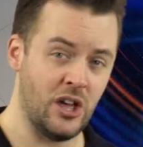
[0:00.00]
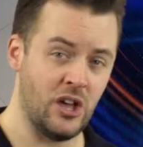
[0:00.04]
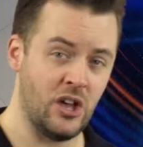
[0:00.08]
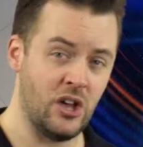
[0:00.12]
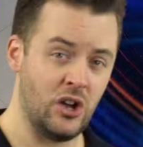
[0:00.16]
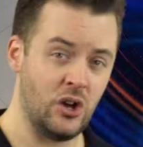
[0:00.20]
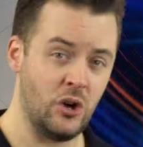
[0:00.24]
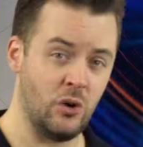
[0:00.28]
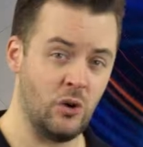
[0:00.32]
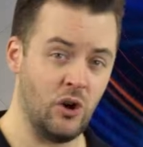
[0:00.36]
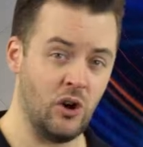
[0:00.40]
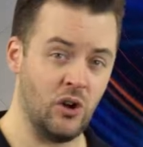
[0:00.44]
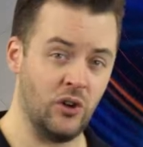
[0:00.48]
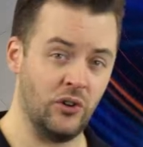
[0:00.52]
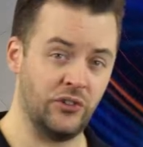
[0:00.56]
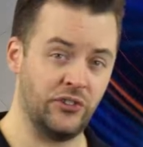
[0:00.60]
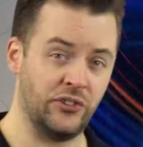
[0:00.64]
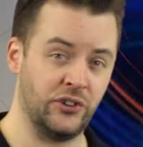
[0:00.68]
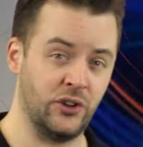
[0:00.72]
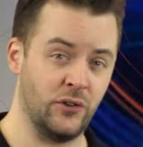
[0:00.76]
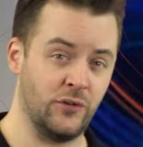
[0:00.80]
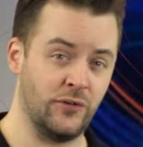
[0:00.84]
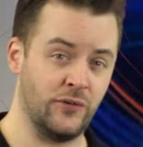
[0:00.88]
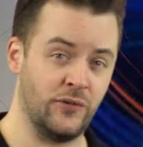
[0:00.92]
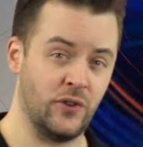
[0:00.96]
who
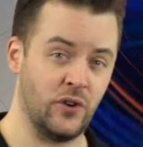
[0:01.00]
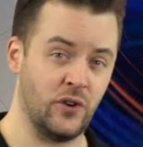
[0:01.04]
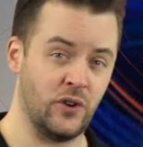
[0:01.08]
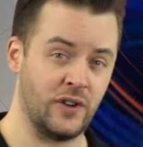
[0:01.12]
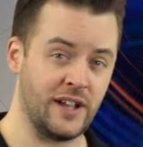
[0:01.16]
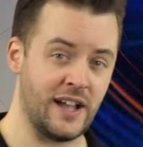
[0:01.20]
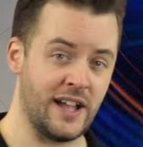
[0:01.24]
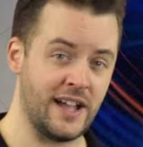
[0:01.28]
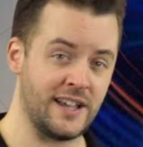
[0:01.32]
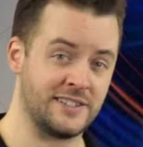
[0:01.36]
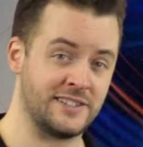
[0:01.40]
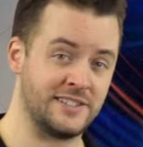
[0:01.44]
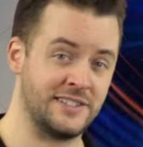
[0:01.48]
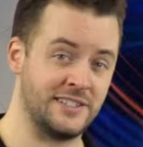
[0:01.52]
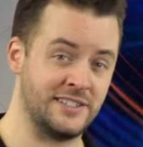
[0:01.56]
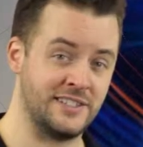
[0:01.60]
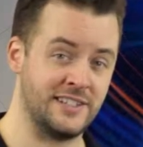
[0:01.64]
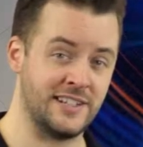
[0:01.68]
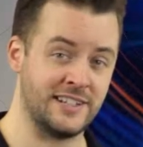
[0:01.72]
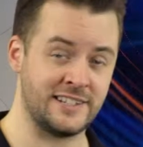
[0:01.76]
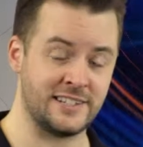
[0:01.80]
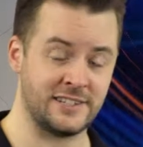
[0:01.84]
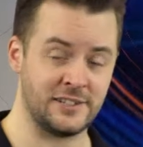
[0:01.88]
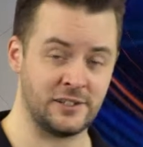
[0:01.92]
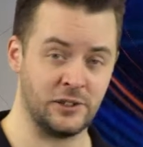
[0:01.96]
also forecast
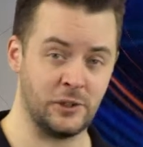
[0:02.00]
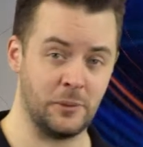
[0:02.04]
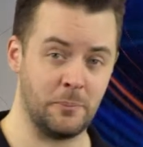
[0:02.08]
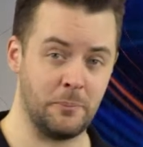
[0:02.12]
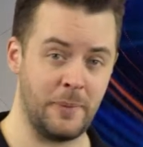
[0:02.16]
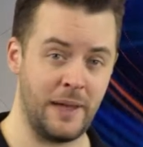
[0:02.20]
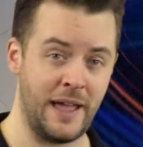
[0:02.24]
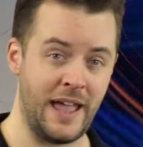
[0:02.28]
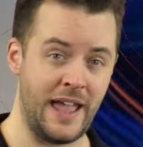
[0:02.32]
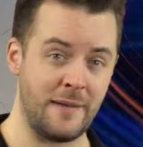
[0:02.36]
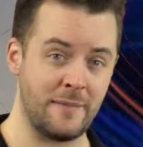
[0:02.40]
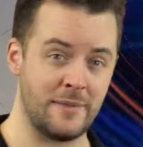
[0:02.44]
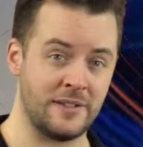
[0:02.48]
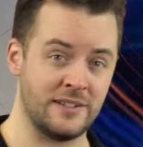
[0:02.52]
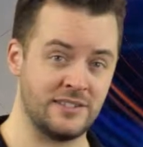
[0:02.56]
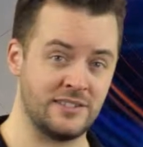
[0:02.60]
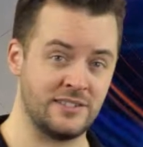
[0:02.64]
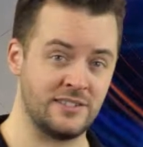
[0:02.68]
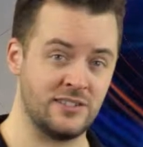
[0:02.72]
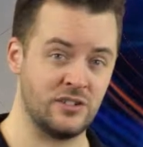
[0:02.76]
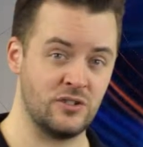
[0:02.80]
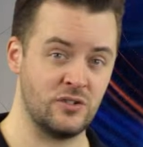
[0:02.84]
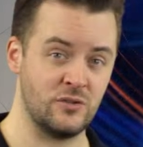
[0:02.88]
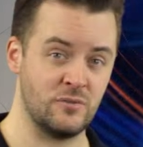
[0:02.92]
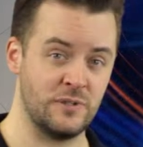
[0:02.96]
digital payments
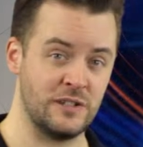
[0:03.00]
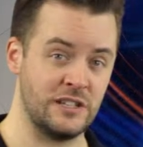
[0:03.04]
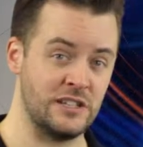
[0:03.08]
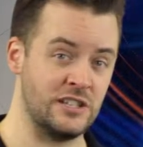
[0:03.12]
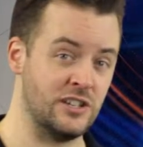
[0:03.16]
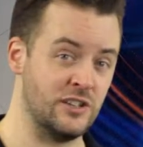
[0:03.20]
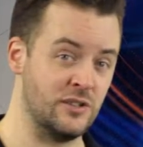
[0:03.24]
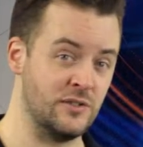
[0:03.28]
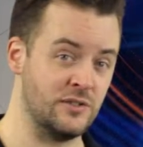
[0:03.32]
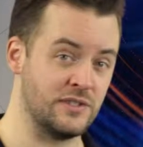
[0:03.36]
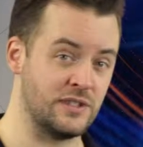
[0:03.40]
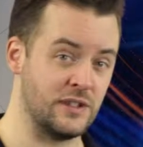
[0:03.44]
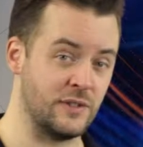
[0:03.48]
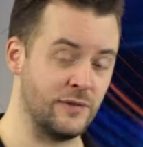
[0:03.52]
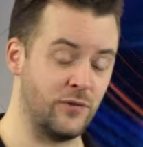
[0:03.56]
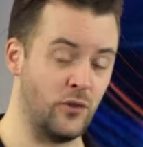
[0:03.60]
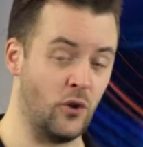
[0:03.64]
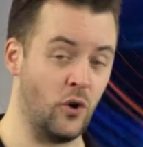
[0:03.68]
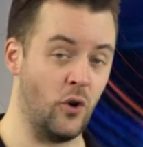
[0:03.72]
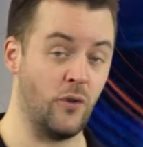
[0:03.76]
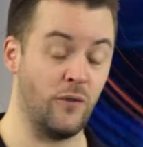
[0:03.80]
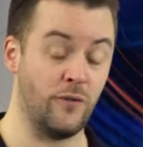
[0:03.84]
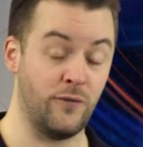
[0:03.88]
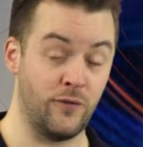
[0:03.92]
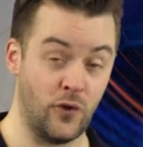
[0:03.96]
to be used
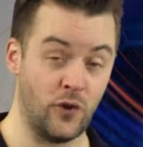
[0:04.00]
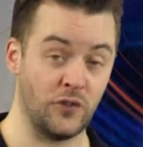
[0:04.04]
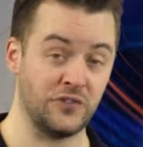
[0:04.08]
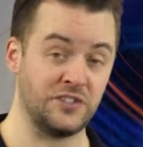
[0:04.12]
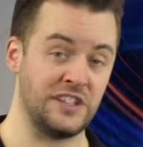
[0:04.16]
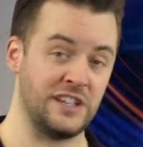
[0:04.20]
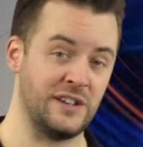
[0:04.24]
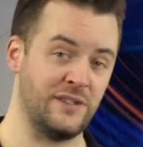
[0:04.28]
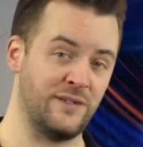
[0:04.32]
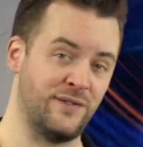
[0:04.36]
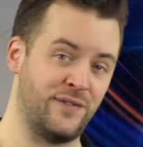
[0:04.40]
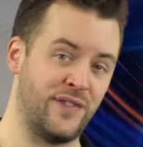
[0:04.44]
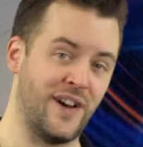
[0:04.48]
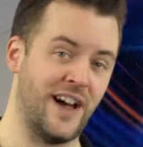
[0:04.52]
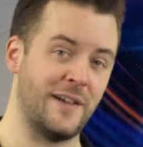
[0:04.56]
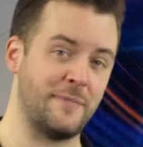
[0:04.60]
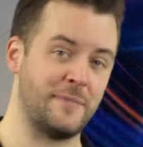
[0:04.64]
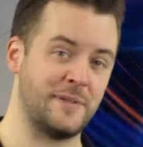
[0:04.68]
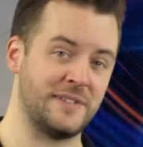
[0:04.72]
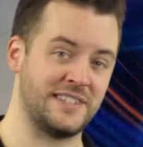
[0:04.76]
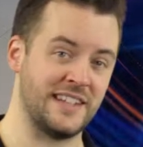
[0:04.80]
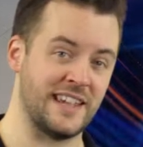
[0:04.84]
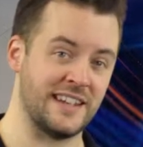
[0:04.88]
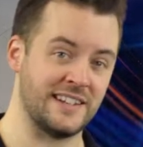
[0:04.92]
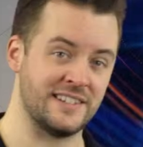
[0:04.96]
for forty-five
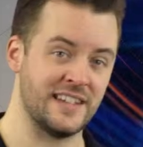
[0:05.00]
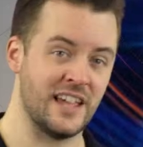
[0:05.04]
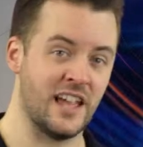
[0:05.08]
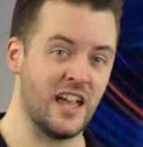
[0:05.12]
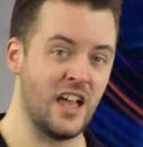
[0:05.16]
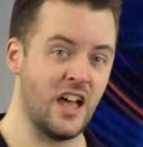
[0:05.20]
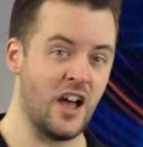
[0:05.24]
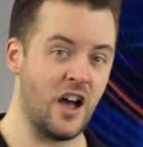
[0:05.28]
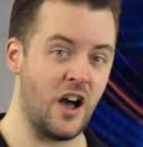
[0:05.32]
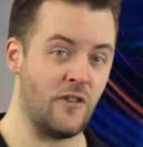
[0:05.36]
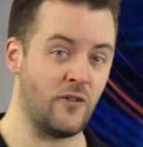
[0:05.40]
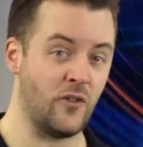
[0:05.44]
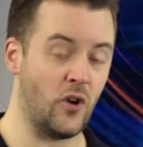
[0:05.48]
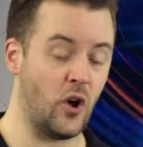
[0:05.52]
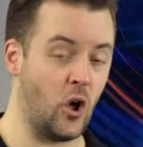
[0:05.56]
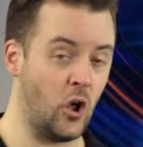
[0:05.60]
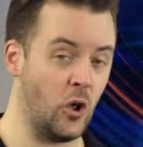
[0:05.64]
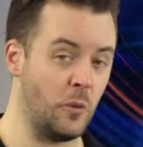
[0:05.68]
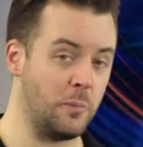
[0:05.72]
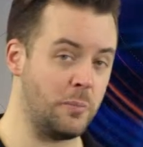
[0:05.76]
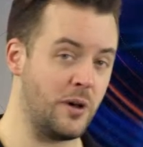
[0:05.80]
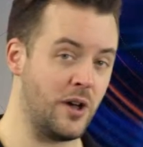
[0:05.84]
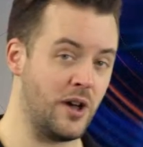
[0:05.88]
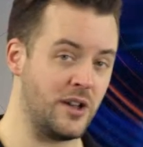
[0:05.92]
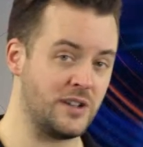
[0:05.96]
percent of all
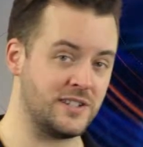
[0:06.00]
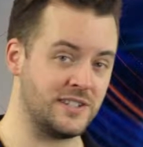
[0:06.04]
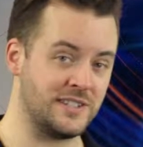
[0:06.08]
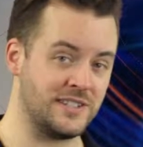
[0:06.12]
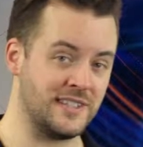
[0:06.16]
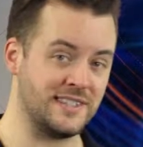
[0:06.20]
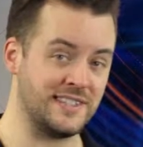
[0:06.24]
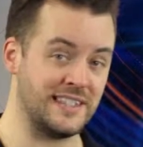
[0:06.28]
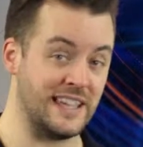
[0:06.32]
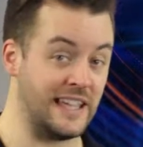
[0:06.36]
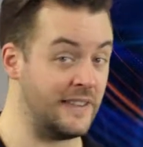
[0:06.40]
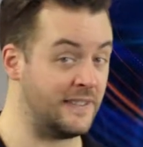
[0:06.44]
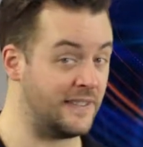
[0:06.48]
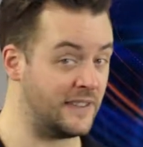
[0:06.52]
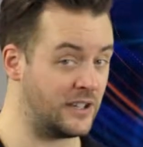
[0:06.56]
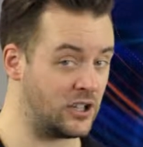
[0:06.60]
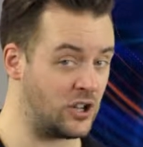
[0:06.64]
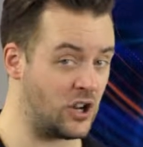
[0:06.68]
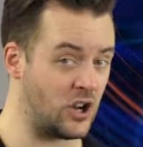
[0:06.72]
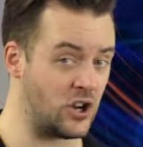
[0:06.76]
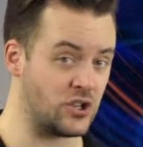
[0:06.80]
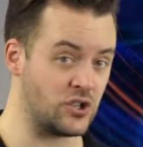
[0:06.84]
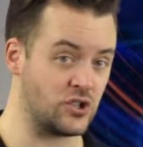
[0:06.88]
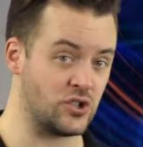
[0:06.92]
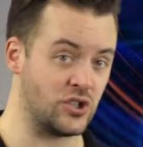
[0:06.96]
purchases in the
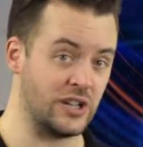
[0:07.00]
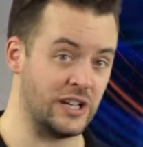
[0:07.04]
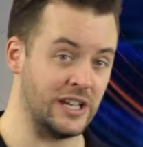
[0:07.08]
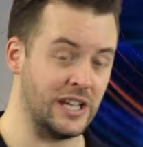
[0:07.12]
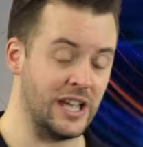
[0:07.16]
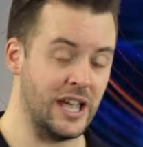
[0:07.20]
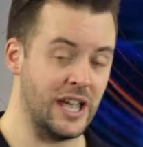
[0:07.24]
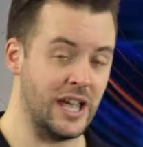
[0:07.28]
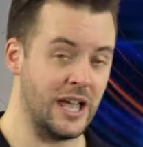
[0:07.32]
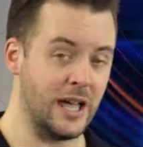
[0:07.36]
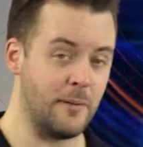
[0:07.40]
country